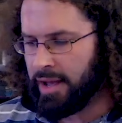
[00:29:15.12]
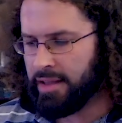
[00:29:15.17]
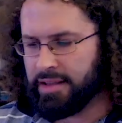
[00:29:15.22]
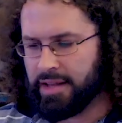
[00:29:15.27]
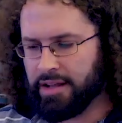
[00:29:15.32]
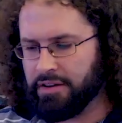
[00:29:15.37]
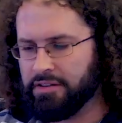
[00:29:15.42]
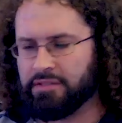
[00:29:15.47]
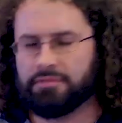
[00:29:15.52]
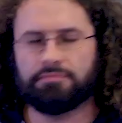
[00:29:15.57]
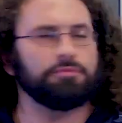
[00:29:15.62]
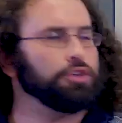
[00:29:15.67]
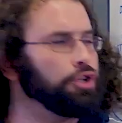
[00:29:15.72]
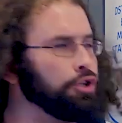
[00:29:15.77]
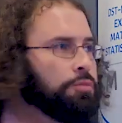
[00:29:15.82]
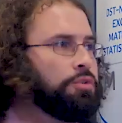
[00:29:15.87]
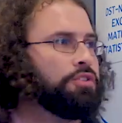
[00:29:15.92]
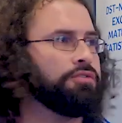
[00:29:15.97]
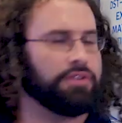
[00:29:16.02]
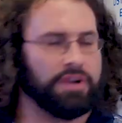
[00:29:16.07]
And then
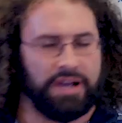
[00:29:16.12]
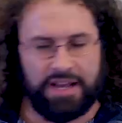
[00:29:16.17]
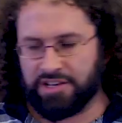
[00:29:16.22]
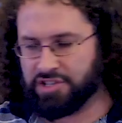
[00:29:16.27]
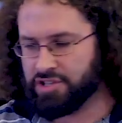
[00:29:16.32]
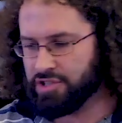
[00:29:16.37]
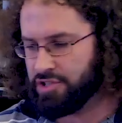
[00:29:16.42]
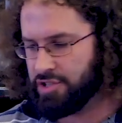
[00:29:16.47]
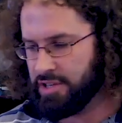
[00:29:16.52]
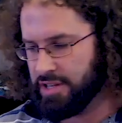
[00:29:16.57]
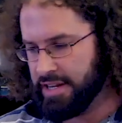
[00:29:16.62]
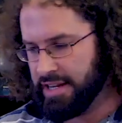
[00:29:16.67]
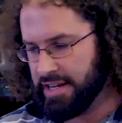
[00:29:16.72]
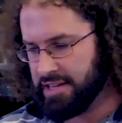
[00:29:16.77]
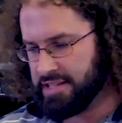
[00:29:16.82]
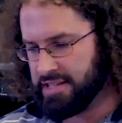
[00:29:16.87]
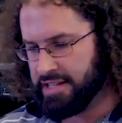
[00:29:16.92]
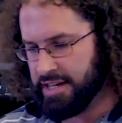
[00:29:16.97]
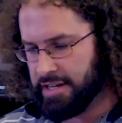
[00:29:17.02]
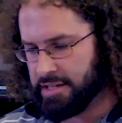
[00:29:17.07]
you move your agent to the
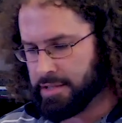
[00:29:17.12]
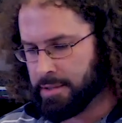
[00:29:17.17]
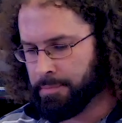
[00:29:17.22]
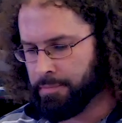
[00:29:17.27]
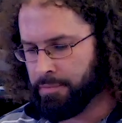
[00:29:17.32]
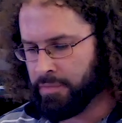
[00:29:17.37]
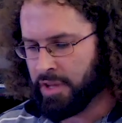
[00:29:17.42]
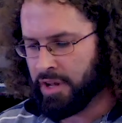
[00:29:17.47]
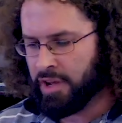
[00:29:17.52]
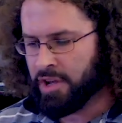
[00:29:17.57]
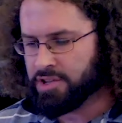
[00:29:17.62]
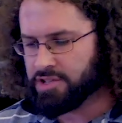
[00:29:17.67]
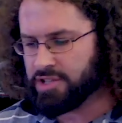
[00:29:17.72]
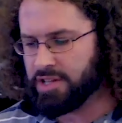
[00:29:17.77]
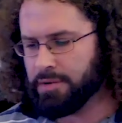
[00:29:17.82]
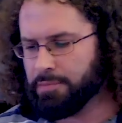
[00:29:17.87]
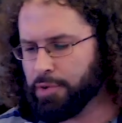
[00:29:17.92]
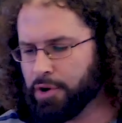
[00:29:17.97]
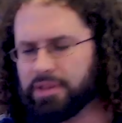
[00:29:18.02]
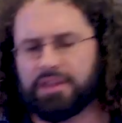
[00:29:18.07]
next stage.
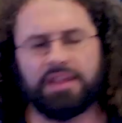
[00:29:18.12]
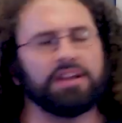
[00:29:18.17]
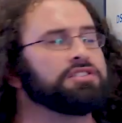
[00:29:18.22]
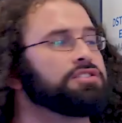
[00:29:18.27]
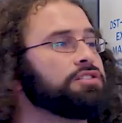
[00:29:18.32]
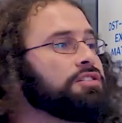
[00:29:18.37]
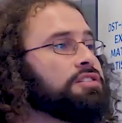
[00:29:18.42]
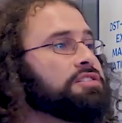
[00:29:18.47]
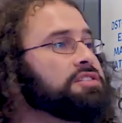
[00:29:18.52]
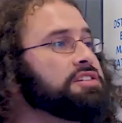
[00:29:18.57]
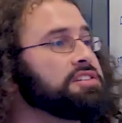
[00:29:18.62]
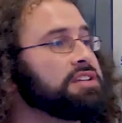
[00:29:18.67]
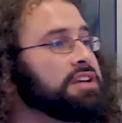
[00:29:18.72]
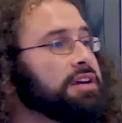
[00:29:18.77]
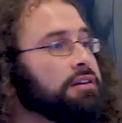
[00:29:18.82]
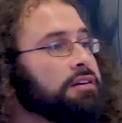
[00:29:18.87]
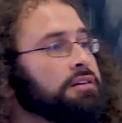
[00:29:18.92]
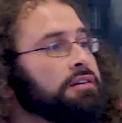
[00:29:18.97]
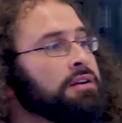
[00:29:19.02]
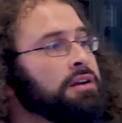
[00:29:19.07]
So the important thing to notice
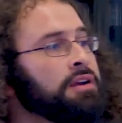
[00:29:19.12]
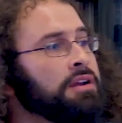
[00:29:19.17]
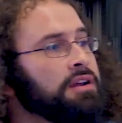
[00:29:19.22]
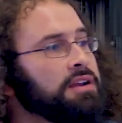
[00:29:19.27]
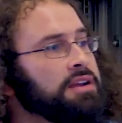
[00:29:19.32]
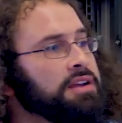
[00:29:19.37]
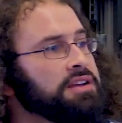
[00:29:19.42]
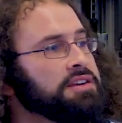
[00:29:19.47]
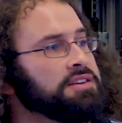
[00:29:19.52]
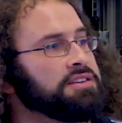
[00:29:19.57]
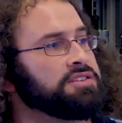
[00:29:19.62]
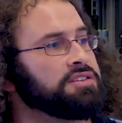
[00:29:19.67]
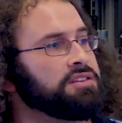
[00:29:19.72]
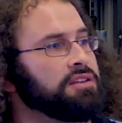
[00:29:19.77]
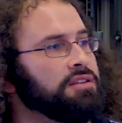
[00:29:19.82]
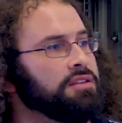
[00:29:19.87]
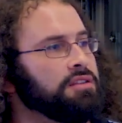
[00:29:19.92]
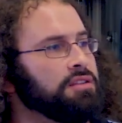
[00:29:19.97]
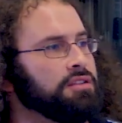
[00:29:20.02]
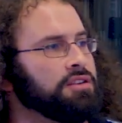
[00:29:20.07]
here is
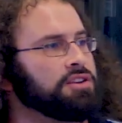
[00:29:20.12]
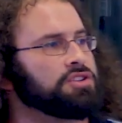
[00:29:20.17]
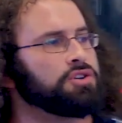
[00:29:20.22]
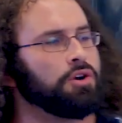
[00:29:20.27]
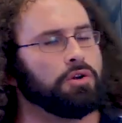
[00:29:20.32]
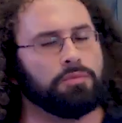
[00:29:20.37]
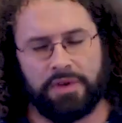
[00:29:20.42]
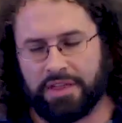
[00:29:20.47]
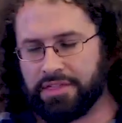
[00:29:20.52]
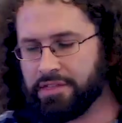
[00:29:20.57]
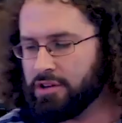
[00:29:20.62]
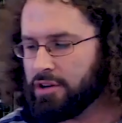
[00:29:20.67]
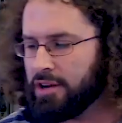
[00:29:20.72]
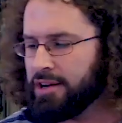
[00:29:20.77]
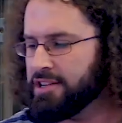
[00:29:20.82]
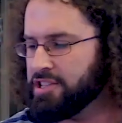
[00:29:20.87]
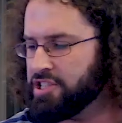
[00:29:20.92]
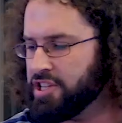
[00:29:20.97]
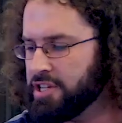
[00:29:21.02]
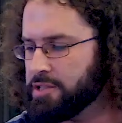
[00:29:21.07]
this whole
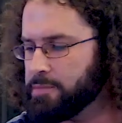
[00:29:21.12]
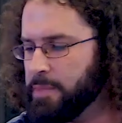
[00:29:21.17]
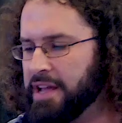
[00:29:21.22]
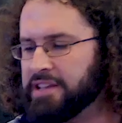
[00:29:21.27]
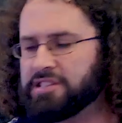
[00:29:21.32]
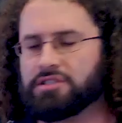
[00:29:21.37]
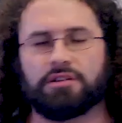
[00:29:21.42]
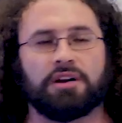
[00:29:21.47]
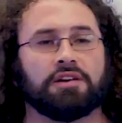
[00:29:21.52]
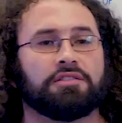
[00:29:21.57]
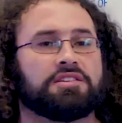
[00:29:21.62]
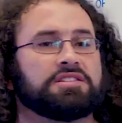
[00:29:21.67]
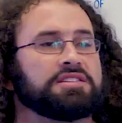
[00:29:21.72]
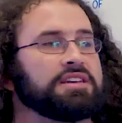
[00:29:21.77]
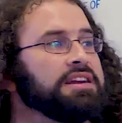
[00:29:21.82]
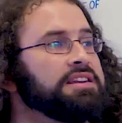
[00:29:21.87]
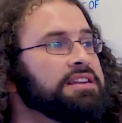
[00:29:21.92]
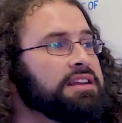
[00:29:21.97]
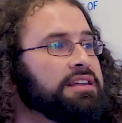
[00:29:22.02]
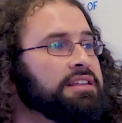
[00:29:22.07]
methodology is based around
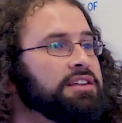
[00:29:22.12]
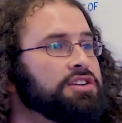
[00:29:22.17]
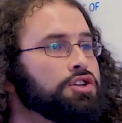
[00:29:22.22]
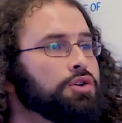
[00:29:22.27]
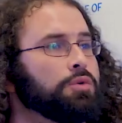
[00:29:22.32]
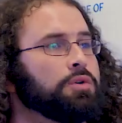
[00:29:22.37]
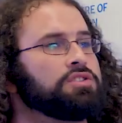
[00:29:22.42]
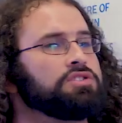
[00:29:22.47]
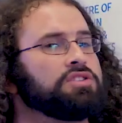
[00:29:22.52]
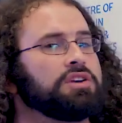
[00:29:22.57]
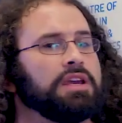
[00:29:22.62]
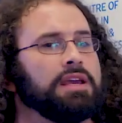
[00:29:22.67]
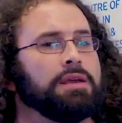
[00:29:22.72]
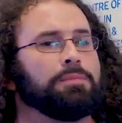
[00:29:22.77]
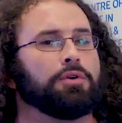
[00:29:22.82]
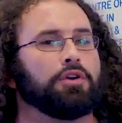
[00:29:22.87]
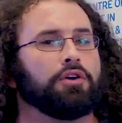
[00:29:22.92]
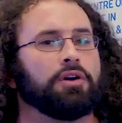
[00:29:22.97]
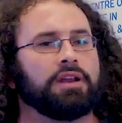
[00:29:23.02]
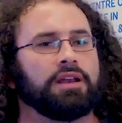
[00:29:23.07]
this idea that you want to
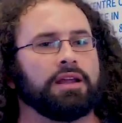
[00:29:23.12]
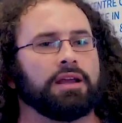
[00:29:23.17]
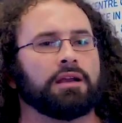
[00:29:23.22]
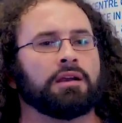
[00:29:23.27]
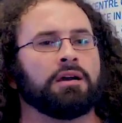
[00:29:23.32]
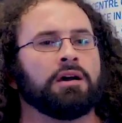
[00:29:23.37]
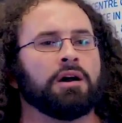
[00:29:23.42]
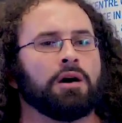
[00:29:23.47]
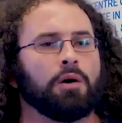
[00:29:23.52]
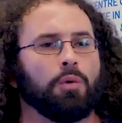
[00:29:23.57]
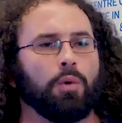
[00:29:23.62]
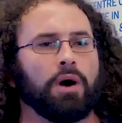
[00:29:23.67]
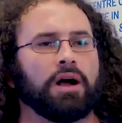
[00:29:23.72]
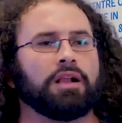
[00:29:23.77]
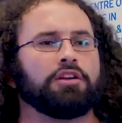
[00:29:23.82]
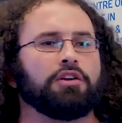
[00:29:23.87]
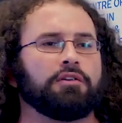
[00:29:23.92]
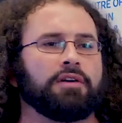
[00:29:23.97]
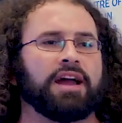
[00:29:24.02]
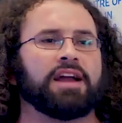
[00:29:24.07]
keep learning
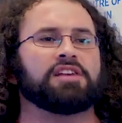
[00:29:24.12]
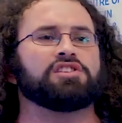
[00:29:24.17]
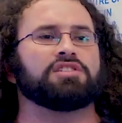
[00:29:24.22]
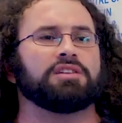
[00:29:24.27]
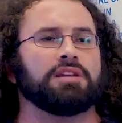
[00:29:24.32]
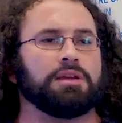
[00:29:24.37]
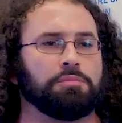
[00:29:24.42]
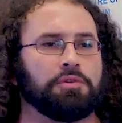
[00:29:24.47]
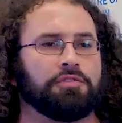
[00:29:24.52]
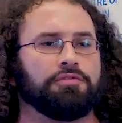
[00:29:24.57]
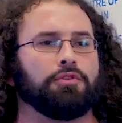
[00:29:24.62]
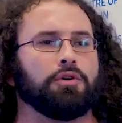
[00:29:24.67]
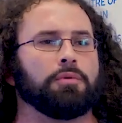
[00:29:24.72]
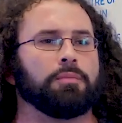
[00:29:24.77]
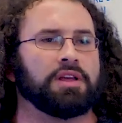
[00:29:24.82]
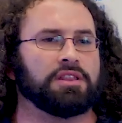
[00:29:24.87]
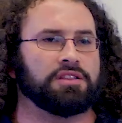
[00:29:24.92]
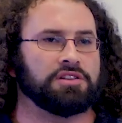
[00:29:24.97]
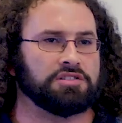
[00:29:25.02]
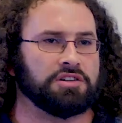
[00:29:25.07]
while you're actually
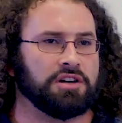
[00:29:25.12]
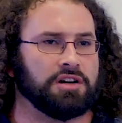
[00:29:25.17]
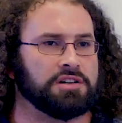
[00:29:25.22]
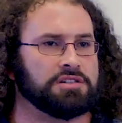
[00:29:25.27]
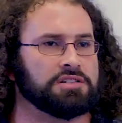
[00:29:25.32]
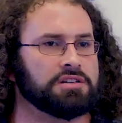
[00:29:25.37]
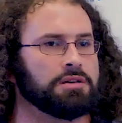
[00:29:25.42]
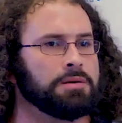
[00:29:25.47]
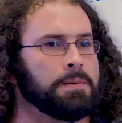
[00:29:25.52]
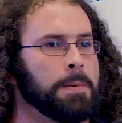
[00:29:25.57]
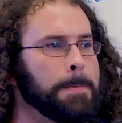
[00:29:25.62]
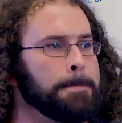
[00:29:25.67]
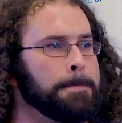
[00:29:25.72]
performing the task.